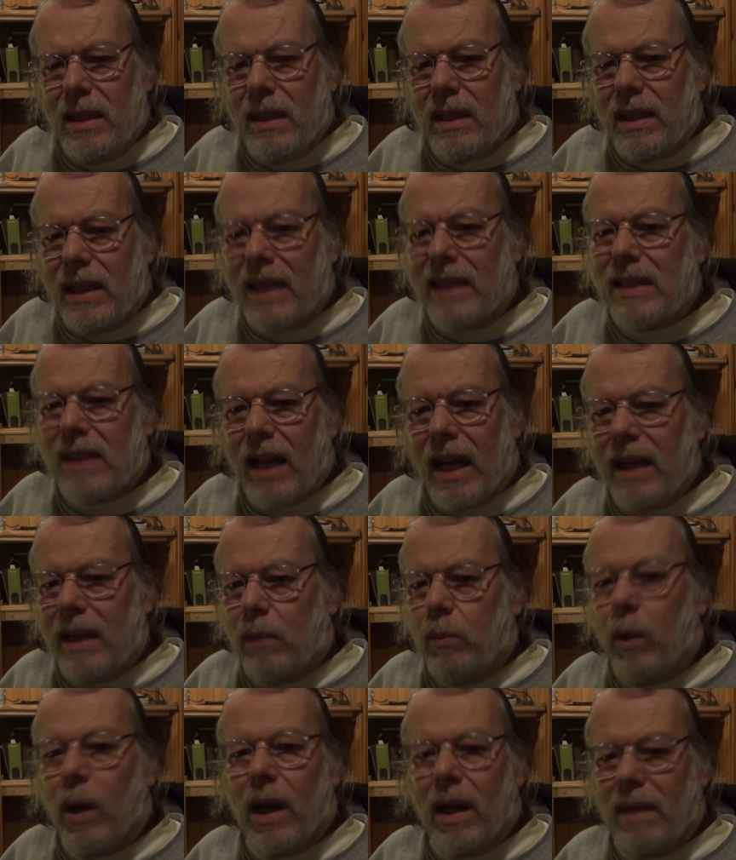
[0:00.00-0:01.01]
It's like,
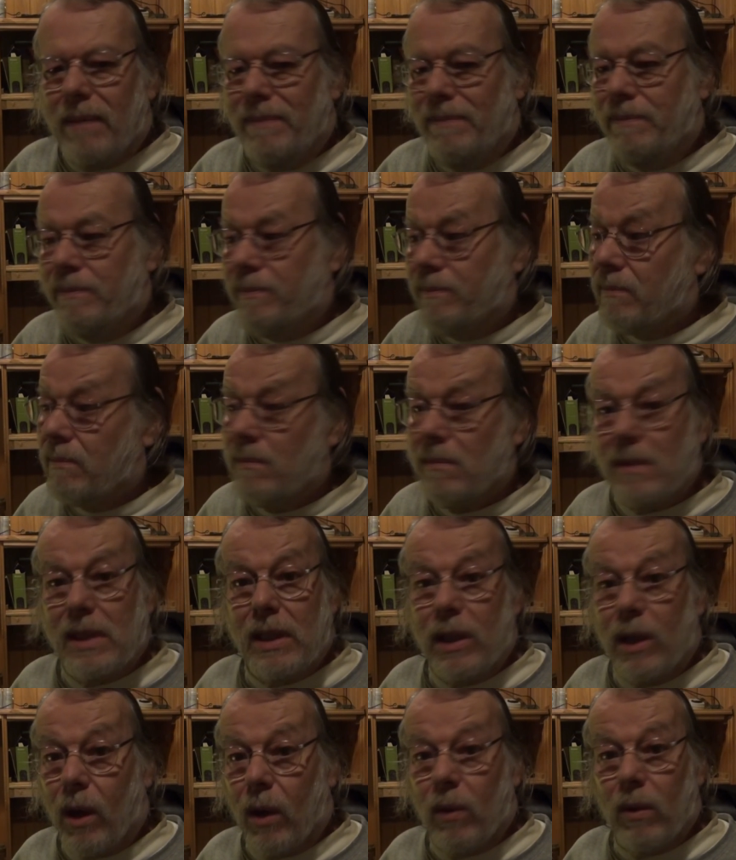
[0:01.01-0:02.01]
well,
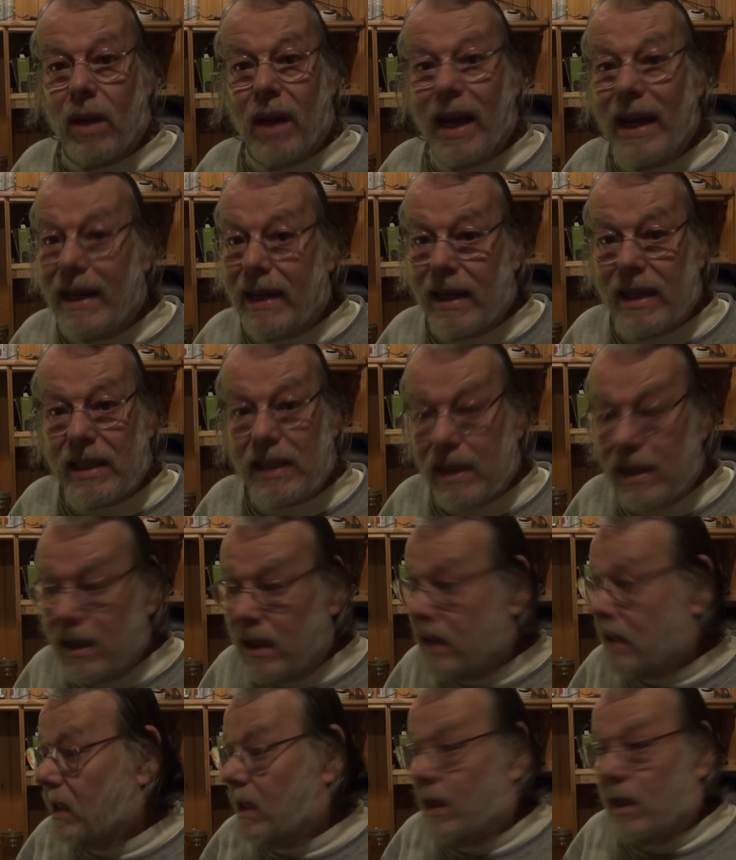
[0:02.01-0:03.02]
you don't like us,
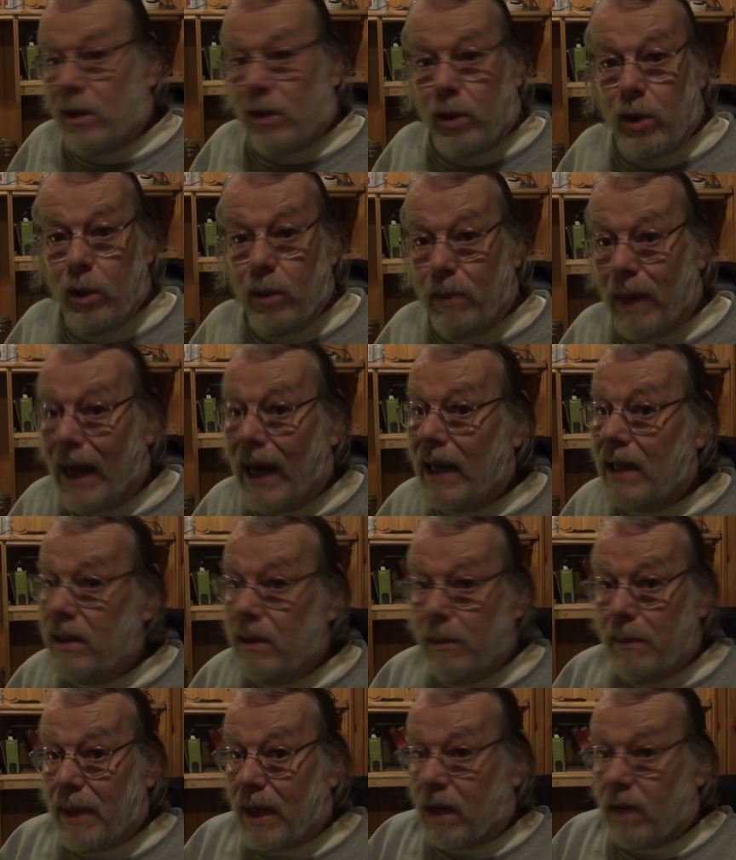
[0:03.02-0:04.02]
too bad,
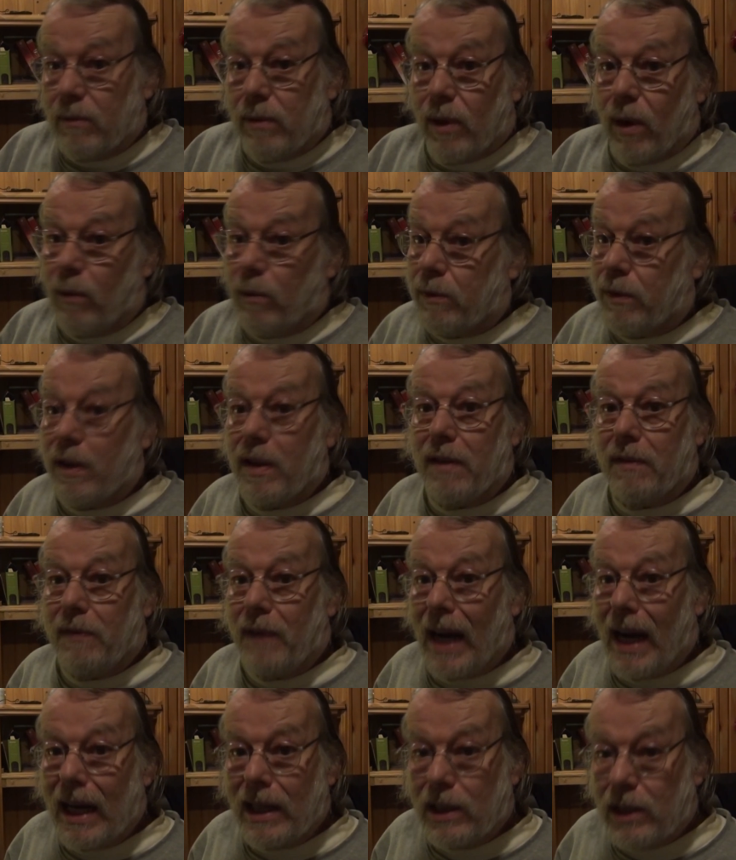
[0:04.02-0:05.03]
you better vote for the
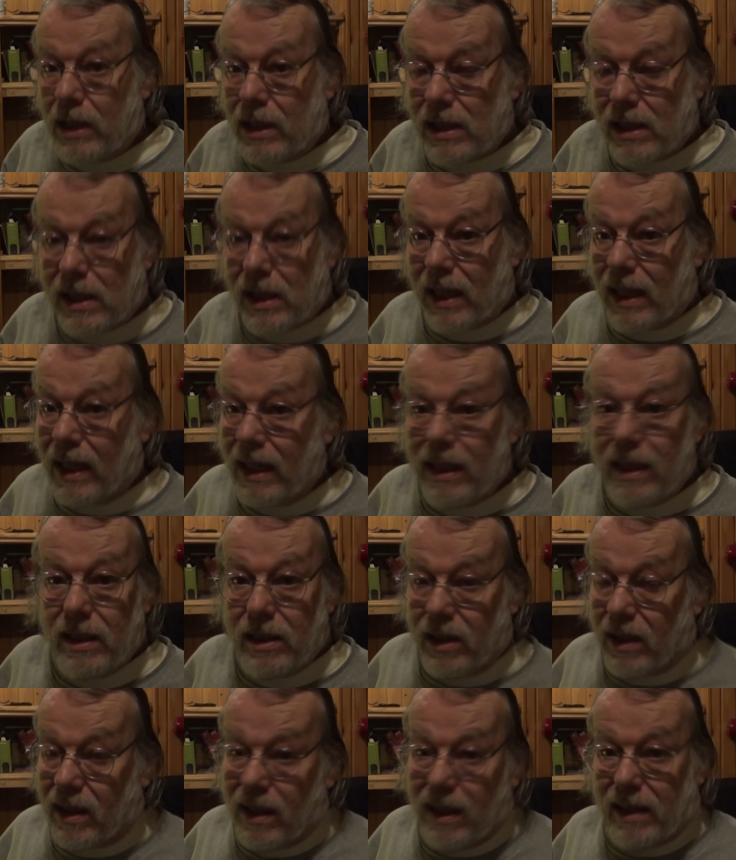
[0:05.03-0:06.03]
fascists then, and
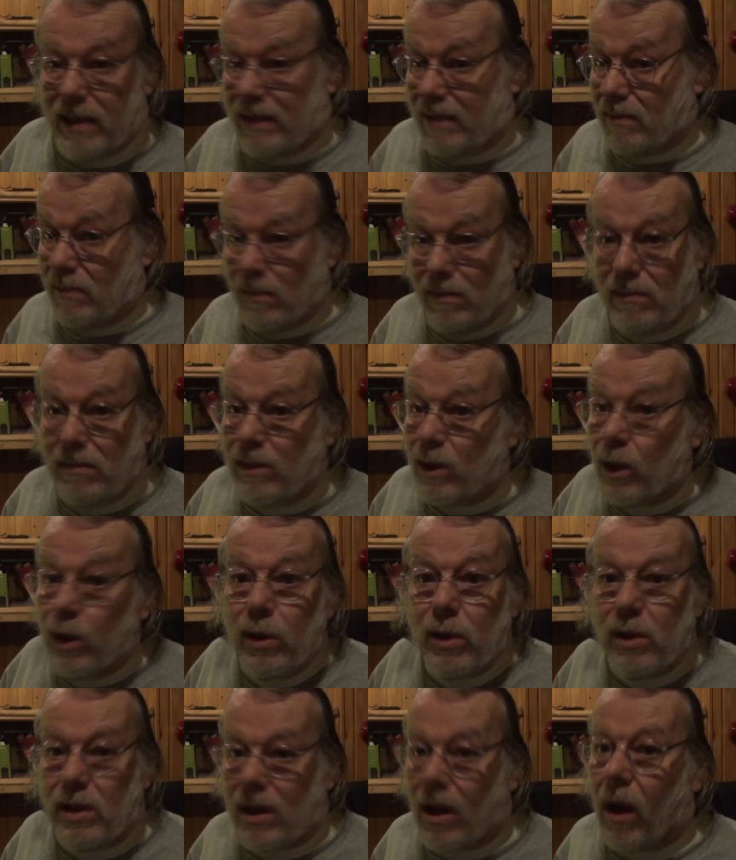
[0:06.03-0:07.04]
you're going to
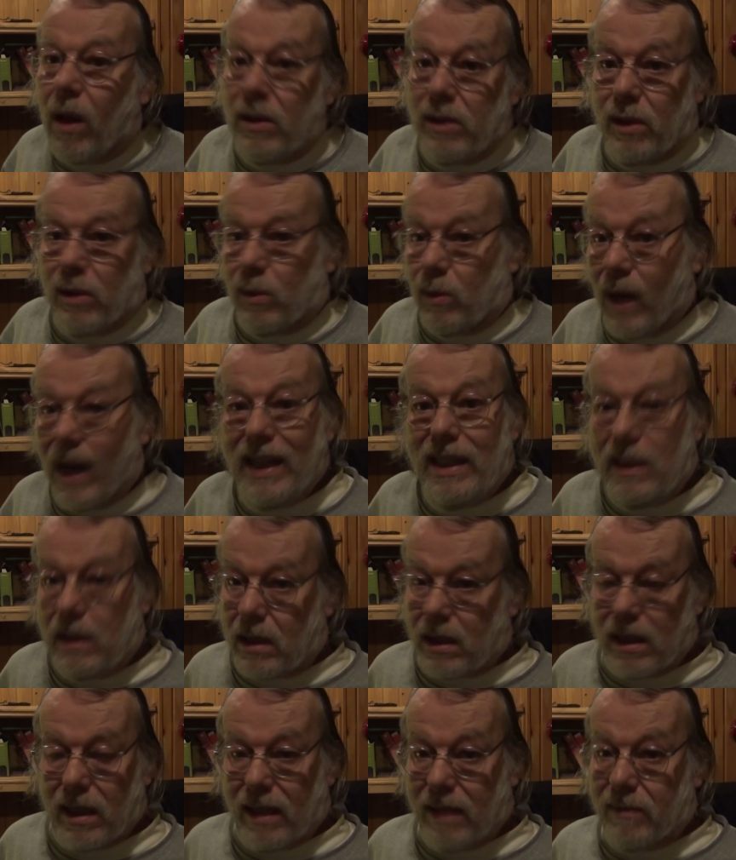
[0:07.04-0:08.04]
lose all your
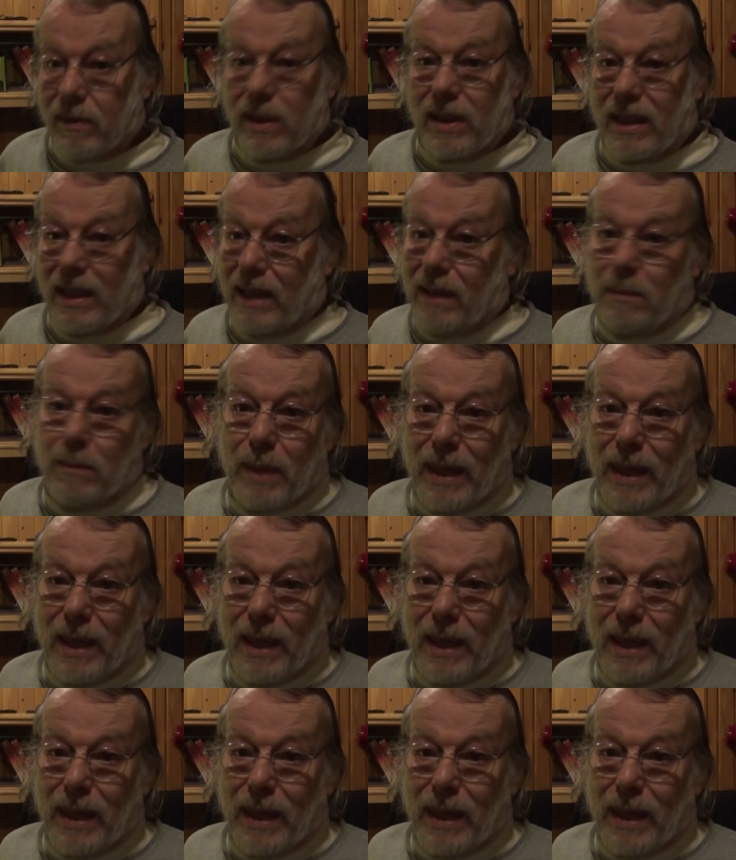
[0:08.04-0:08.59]
rights and everything.